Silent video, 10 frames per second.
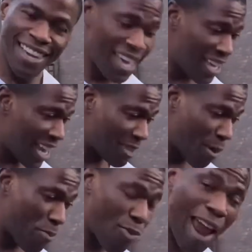That's
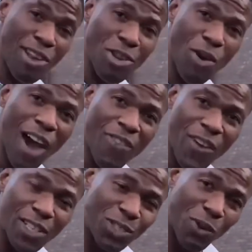my brand new
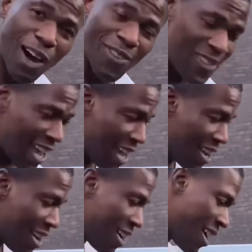iPhone 12 there,
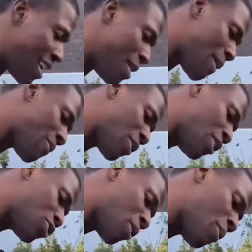and I hope I haven't
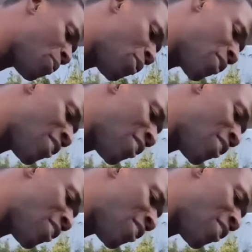got a drop of water on